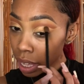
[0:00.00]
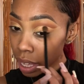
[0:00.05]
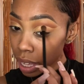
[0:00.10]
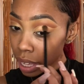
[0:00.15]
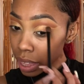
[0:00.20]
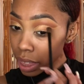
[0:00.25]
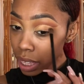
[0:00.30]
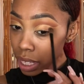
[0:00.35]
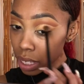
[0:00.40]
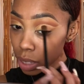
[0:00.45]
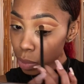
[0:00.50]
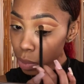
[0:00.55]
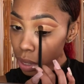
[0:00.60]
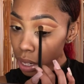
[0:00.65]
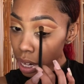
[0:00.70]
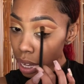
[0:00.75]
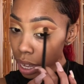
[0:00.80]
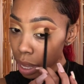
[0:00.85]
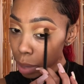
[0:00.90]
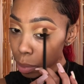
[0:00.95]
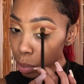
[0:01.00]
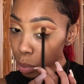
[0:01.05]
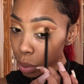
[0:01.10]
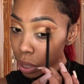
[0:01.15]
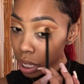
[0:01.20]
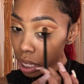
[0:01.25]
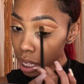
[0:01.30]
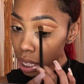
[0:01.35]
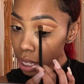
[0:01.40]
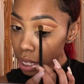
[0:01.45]
And this one, I'm
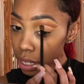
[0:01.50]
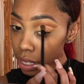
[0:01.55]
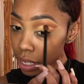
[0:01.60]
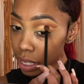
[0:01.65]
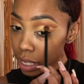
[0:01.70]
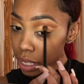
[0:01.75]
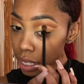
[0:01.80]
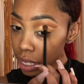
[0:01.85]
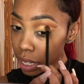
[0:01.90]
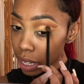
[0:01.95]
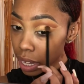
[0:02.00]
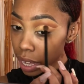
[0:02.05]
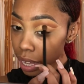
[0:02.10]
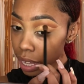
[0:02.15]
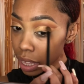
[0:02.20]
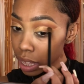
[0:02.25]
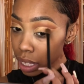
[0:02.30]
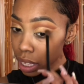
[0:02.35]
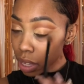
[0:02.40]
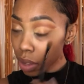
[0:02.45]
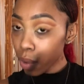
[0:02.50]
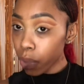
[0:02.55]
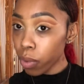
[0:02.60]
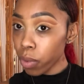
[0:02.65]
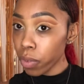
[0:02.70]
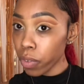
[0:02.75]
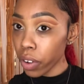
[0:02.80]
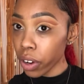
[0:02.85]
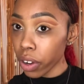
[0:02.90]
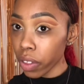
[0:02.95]
bringing slightly
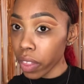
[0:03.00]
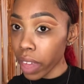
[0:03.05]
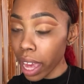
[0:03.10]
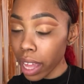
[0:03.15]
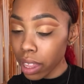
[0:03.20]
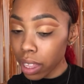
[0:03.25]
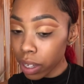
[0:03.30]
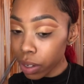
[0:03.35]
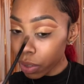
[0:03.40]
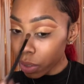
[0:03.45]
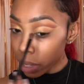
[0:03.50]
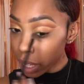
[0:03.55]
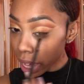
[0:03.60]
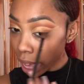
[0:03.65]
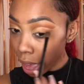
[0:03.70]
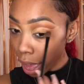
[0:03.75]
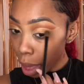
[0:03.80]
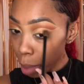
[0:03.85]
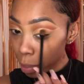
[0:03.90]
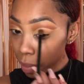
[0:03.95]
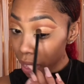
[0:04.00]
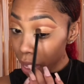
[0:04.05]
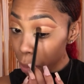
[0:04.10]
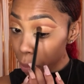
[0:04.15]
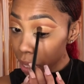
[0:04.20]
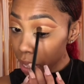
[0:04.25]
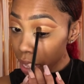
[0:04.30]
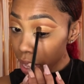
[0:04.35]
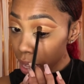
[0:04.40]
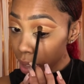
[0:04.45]
over that little gap that we
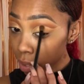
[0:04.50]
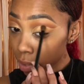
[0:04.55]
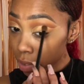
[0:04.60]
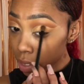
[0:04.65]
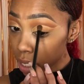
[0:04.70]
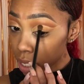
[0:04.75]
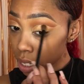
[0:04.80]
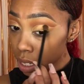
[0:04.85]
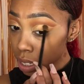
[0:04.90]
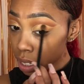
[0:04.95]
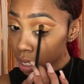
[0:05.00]
left,